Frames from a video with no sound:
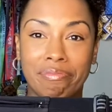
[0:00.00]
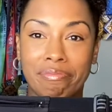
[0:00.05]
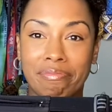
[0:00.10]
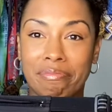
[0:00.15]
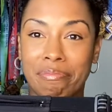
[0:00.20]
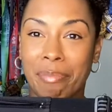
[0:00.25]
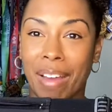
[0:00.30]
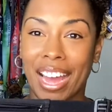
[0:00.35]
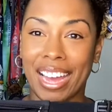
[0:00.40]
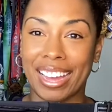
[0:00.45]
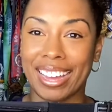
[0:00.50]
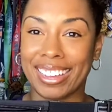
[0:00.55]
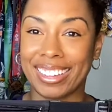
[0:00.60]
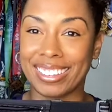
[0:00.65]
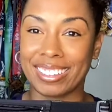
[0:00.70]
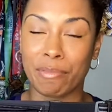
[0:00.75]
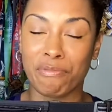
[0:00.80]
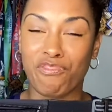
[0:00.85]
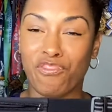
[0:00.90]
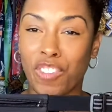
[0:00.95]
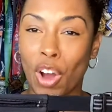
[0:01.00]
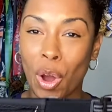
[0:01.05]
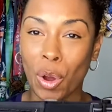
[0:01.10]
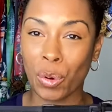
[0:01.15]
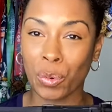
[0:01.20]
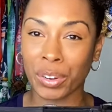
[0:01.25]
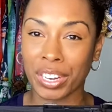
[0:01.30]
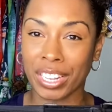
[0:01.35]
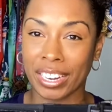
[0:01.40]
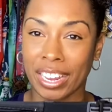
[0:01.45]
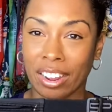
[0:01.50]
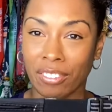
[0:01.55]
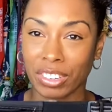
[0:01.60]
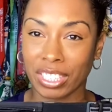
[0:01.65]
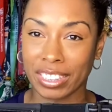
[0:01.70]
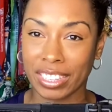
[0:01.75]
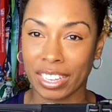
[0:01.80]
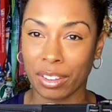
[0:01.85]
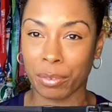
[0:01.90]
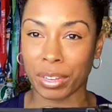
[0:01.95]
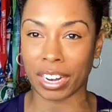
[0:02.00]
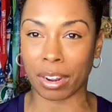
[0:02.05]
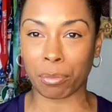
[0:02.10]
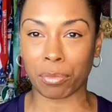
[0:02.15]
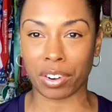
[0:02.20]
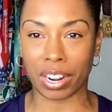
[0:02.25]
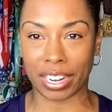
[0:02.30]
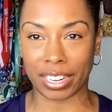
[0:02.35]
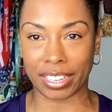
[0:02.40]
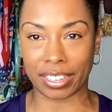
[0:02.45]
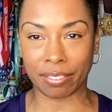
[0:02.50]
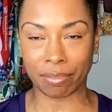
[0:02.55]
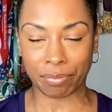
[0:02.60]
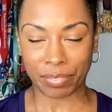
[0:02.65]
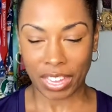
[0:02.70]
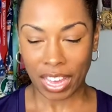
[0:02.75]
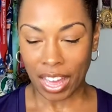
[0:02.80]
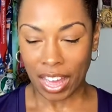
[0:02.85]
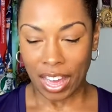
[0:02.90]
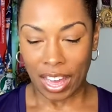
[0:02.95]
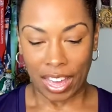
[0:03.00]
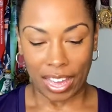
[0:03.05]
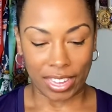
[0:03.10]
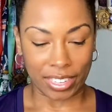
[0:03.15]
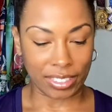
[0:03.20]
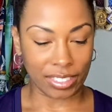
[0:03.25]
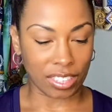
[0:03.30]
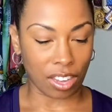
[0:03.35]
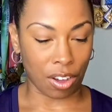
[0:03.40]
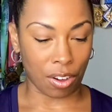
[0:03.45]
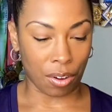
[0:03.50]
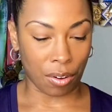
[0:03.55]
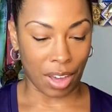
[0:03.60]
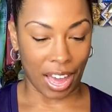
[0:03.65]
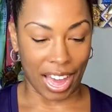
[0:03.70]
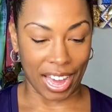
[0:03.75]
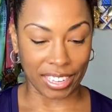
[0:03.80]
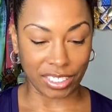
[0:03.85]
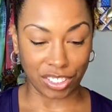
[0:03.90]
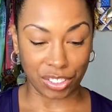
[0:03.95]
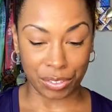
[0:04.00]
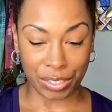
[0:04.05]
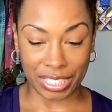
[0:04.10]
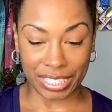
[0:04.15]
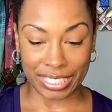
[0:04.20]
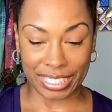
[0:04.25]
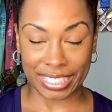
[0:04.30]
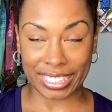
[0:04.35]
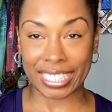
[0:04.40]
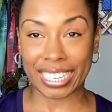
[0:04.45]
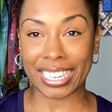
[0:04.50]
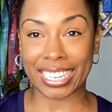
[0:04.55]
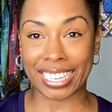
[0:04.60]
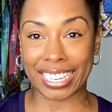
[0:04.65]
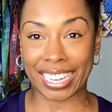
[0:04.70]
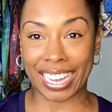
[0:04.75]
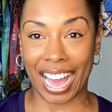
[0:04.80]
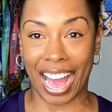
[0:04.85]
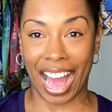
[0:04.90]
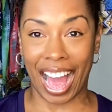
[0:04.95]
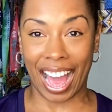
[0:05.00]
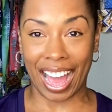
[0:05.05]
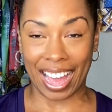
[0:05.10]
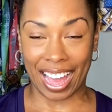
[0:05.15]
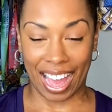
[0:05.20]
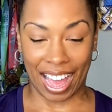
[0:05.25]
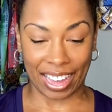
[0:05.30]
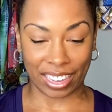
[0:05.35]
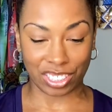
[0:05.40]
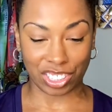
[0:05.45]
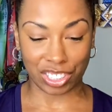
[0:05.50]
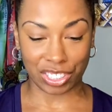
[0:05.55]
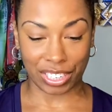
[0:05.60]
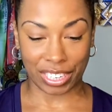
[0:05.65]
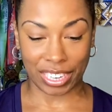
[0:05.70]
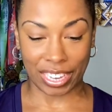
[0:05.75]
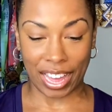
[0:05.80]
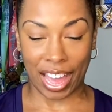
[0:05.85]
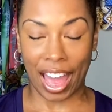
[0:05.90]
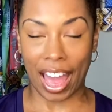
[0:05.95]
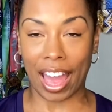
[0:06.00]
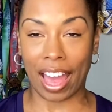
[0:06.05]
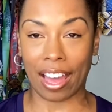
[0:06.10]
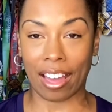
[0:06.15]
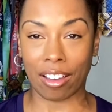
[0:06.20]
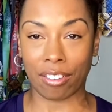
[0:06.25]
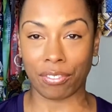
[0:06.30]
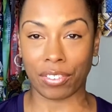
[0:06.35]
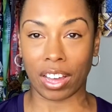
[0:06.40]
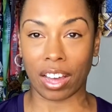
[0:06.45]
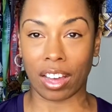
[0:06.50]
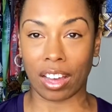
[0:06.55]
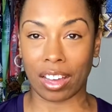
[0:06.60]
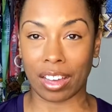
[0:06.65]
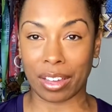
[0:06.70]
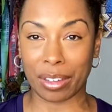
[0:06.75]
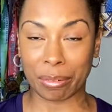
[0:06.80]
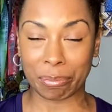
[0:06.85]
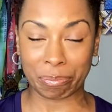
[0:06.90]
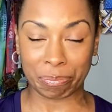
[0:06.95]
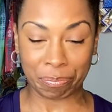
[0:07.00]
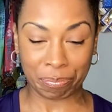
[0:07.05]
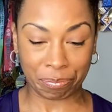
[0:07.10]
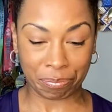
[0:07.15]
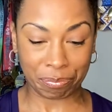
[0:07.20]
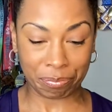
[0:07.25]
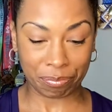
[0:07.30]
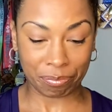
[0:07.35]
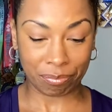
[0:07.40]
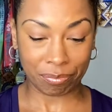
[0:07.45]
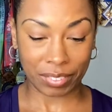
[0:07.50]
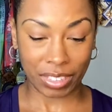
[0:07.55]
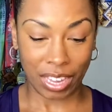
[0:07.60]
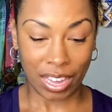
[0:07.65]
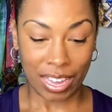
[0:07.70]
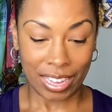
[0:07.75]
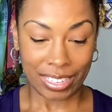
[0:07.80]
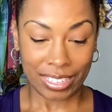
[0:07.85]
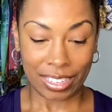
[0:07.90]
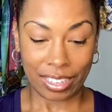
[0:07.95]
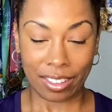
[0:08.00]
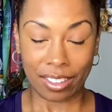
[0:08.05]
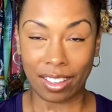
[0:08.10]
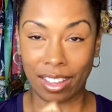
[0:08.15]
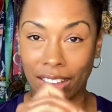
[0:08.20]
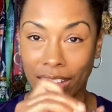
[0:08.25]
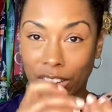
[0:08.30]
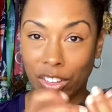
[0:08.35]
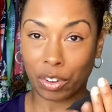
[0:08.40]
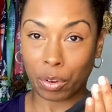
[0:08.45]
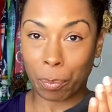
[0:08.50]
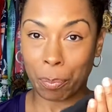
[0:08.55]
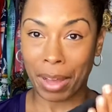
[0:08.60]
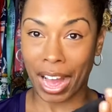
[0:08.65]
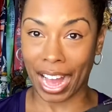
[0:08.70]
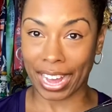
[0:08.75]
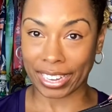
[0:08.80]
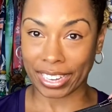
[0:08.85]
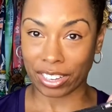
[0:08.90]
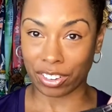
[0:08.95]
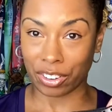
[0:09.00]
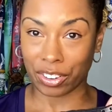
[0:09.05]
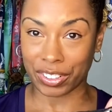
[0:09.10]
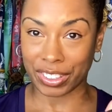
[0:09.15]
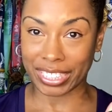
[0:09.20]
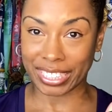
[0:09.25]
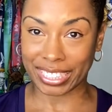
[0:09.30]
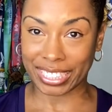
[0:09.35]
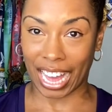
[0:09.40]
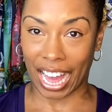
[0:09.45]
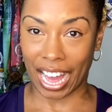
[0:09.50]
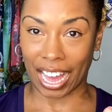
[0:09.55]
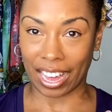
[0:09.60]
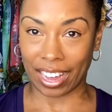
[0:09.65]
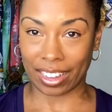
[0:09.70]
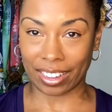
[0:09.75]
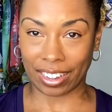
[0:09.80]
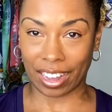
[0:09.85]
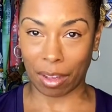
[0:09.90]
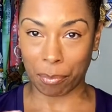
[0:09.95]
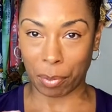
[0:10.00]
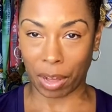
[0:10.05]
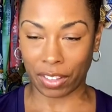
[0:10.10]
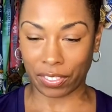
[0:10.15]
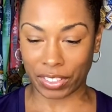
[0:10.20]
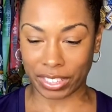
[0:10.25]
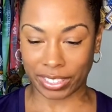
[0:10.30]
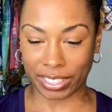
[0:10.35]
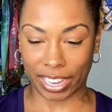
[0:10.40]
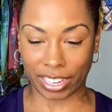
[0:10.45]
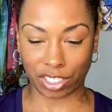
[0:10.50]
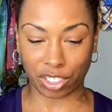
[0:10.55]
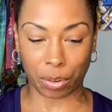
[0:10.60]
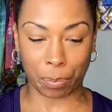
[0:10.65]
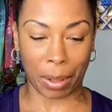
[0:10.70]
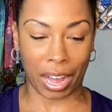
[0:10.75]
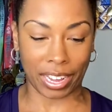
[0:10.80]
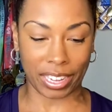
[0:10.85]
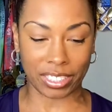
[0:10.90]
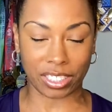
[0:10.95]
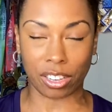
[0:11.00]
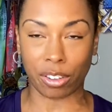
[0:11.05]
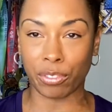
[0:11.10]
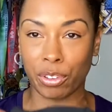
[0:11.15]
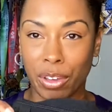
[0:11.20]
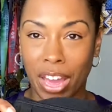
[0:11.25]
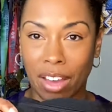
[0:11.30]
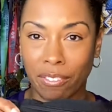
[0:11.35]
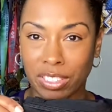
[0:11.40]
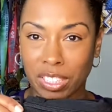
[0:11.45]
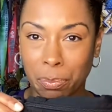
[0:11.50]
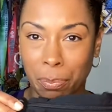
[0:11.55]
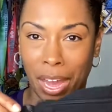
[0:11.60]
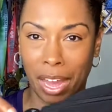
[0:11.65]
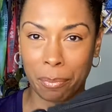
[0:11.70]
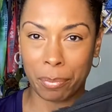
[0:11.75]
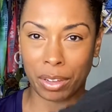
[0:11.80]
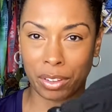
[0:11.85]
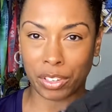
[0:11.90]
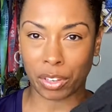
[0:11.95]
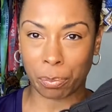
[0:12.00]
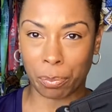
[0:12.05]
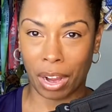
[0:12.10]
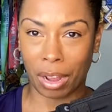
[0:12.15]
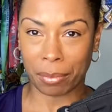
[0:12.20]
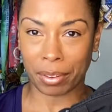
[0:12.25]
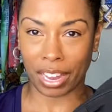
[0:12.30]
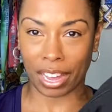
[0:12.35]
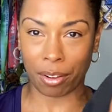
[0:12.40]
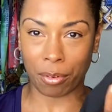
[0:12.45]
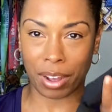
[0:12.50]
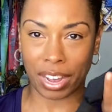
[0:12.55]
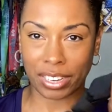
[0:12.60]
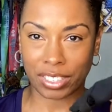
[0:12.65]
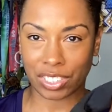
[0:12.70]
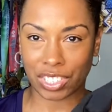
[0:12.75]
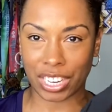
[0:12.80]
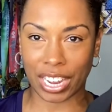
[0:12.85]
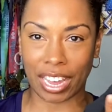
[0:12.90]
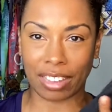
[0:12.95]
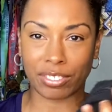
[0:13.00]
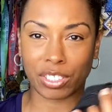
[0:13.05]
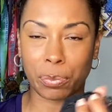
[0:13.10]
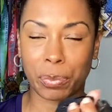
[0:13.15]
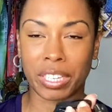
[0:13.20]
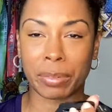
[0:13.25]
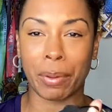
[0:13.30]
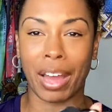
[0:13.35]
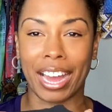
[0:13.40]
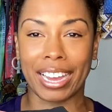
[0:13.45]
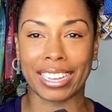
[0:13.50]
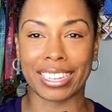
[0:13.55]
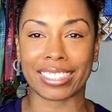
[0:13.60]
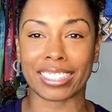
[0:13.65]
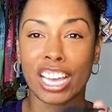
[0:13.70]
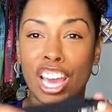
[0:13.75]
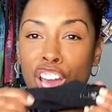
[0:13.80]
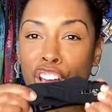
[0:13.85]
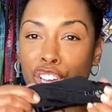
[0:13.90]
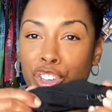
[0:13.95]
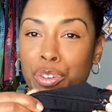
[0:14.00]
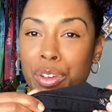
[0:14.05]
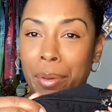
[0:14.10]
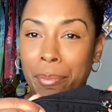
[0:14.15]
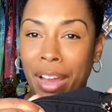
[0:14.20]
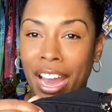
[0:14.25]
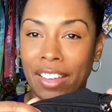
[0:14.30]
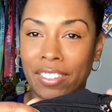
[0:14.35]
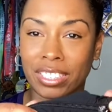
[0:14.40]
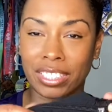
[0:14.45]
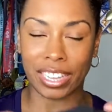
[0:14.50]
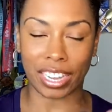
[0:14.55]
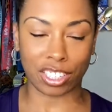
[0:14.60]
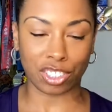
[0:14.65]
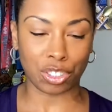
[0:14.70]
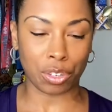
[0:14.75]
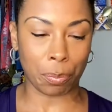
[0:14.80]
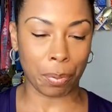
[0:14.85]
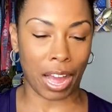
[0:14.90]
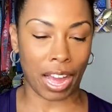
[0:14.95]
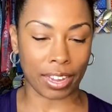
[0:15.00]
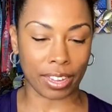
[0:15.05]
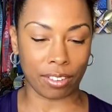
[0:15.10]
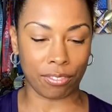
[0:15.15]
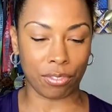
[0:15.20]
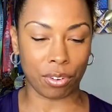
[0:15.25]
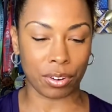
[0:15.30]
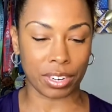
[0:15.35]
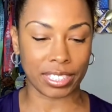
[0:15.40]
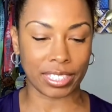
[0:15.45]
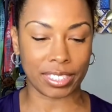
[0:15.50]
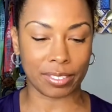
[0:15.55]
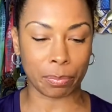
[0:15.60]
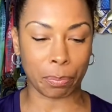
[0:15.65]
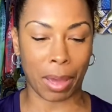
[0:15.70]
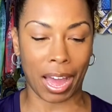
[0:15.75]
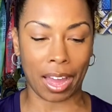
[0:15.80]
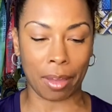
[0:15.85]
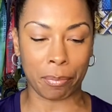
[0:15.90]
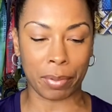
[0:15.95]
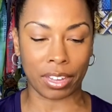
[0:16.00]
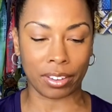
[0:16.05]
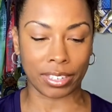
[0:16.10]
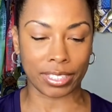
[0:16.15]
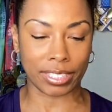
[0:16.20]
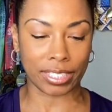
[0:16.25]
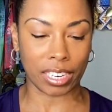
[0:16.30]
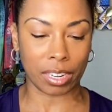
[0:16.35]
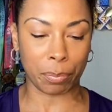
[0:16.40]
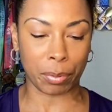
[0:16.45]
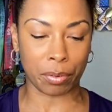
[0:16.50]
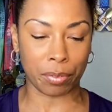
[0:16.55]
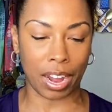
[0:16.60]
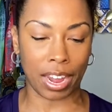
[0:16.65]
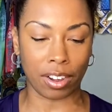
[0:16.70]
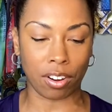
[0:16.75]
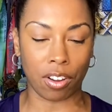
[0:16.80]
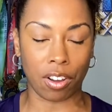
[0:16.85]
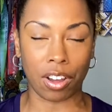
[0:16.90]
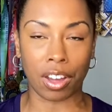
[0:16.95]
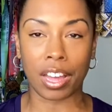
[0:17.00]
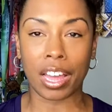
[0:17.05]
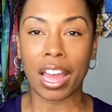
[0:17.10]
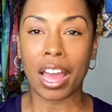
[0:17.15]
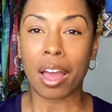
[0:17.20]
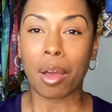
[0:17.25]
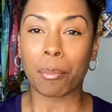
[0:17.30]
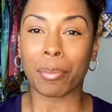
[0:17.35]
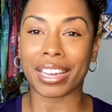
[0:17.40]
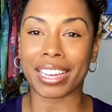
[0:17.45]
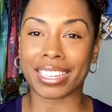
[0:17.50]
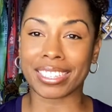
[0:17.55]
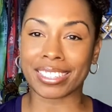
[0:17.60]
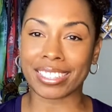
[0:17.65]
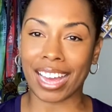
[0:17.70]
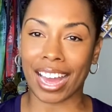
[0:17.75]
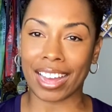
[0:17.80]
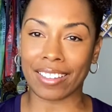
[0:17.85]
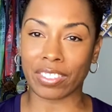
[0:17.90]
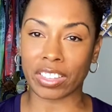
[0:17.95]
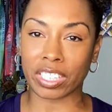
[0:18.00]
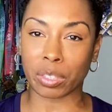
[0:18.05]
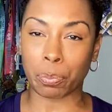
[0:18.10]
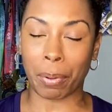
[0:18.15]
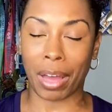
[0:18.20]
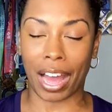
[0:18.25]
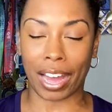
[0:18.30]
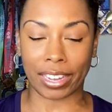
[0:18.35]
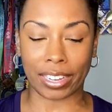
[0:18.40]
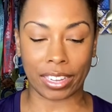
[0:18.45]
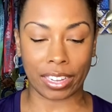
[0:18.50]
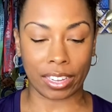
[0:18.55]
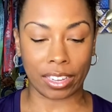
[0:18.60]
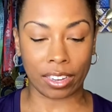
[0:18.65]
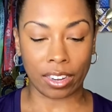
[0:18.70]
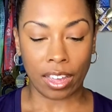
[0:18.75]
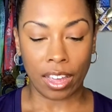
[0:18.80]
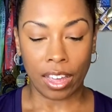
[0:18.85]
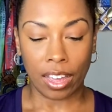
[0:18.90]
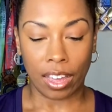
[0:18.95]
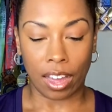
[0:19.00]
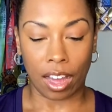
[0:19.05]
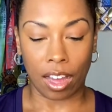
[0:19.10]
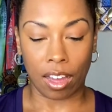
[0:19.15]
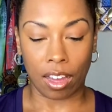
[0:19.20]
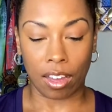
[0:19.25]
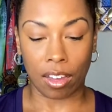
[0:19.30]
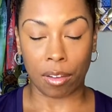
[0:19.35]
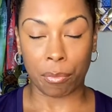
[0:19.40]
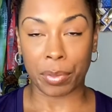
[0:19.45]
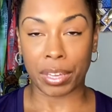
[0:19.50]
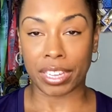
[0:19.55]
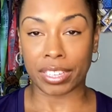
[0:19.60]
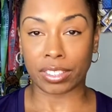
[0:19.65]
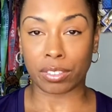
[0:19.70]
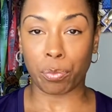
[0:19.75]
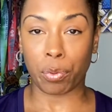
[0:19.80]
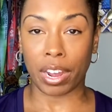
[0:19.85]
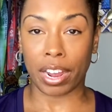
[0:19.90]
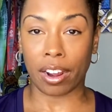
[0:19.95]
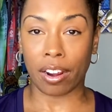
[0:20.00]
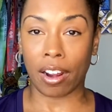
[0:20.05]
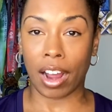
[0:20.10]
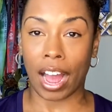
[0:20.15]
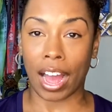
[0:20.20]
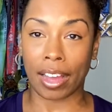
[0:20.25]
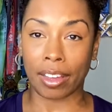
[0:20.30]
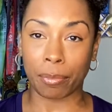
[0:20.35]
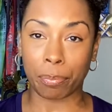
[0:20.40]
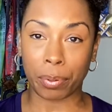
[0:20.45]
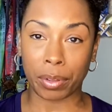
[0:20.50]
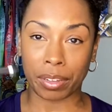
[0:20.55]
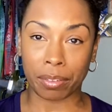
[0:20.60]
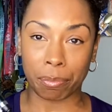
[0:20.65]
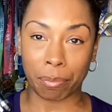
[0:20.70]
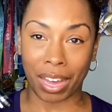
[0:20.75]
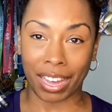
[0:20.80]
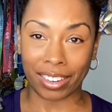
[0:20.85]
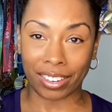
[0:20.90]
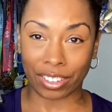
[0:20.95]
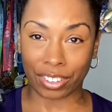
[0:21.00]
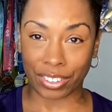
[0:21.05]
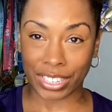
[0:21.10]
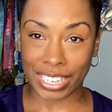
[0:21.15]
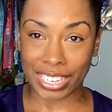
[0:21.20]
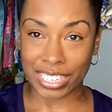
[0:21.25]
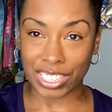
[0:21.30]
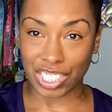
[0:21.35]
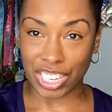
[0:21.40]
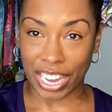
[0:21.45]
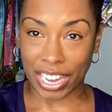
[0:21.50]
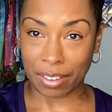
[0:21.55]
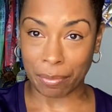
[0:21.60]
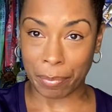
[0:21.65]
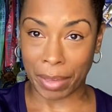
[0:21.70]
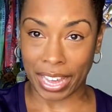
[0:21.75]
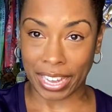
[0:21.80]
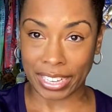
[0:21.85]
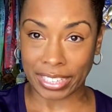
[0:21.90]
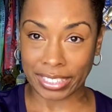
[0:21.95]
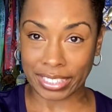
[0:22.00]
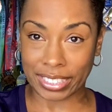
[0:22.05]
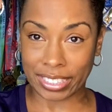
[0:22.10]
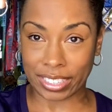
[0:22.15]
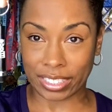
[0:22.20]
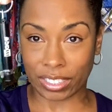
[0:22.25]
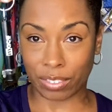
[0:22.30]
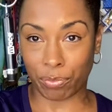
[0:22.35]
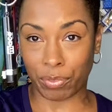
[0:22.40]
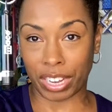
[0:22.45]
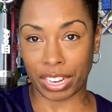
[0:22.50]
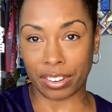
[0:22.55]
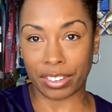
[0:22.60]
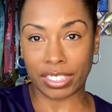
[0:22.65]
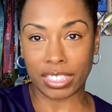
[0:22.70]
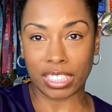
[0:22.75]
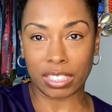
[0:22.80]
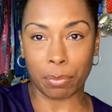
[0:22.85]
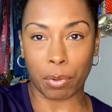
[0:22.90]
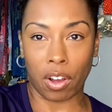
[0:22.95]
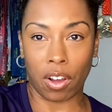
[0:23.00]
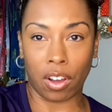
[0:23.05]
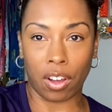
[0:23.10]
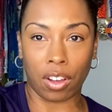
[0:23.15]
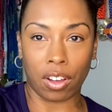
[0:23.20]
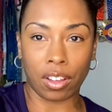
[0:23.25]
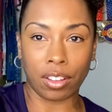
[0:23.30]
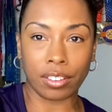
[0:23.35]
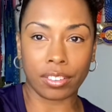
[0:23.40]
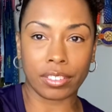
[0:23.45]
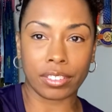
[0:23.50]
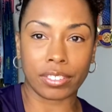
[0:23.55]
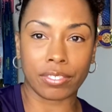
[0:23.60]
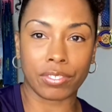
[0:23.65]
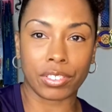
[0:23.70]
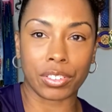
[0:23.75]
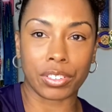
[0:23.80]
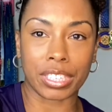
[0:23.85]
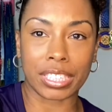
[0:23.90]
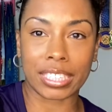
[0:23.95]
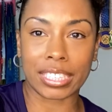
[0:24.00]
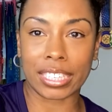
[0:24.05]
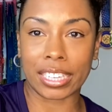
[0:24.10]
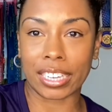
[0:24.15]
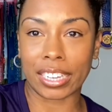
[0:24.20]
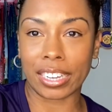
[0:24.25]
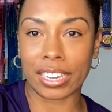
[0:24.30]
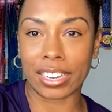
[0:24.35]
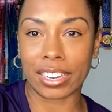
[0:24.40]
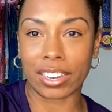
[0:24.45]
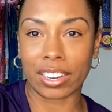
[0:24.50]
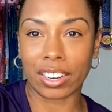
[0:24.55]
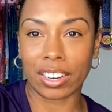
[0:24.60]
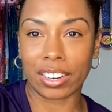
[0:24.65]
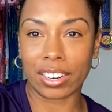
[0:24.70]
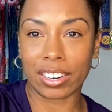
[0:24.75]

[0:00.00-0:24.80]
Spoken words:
my phone and everything when I'm running. And so as you can see, I actually have a little pocket on the side. I bought this extra pocket. So if you have a spy belt, you're probably like, why does she have so many pockets? You can buy this extra pocket for a spy belt and slip it right on. But inside this pocket is where I put my little Keychain Mace. It's very small. You can see it here.